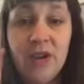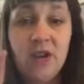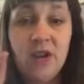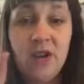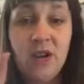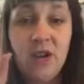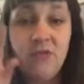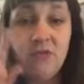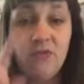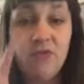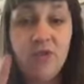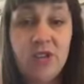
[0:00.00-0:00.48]

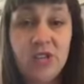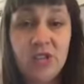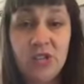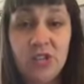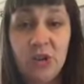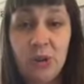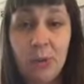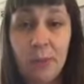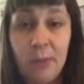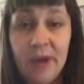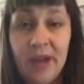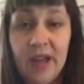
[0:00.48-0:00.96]

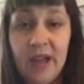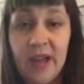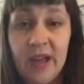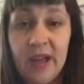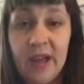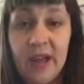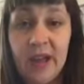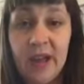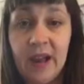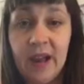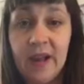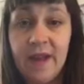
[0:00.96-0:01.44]
original
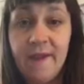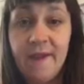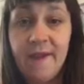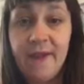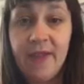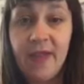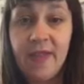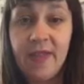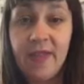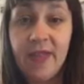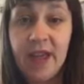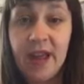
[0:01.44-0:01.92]
pattern
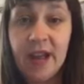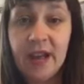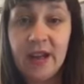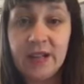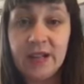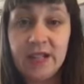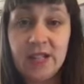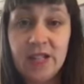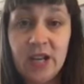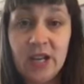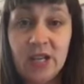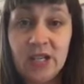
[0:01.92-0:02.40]
and then
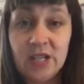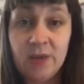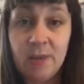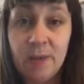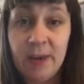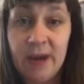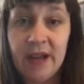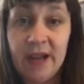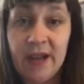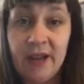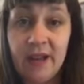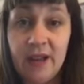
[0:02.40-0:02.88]
change the
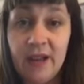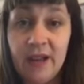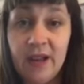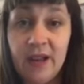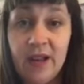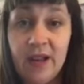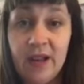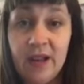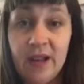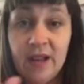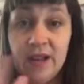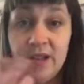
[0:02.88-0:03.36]
pattern
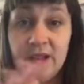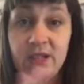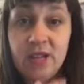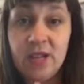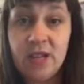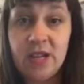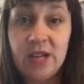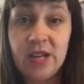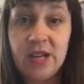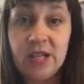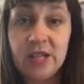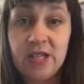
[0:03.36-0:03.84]
so
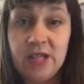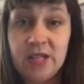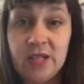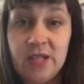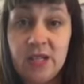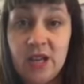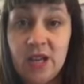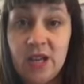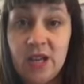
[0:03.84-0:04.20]
that it's